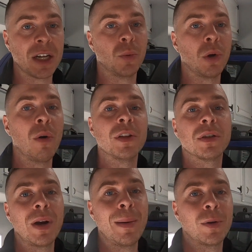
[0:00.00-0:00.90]
We'll go over the
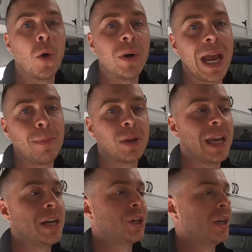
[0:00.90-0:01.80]
ceramic coating
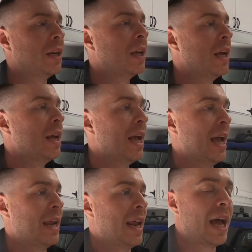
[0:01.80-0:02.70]
application
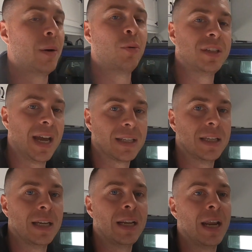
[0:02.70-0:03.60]
and how to protect
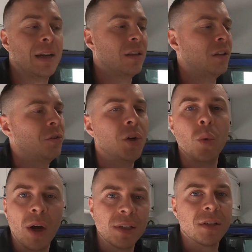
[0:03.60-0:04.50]
it and the little
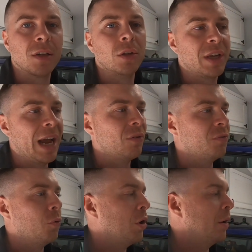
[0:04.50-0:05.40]
nuances to look out
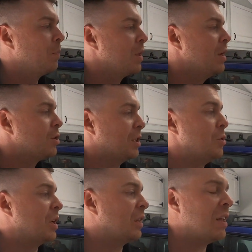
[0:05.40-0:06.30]
for so that
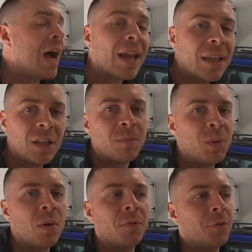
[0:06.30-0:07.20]
you can lock in this
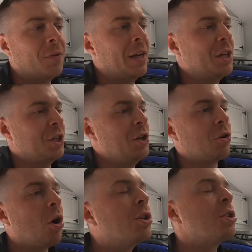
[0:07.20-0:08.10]
beautiful finish, and your
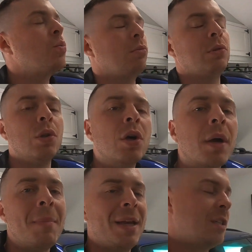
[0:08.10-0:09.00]
car just won't look
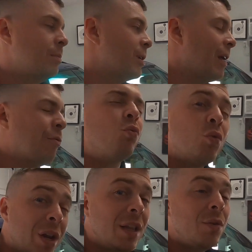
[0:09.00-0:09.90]
amazing, but it'll have
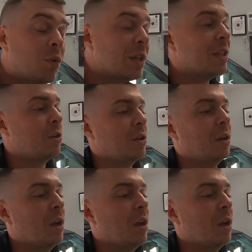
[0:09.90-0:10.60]
really, really good